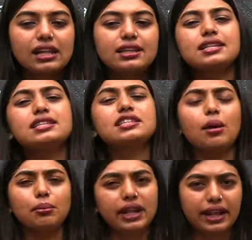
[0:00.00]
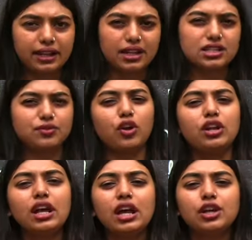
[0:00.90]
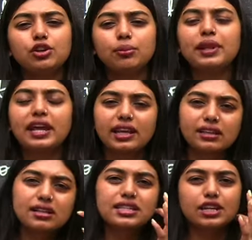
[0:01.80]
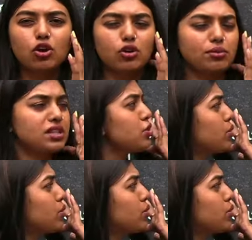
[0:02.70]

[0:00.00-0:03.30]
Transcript: This is some techniques for, breaking the seed dormancy.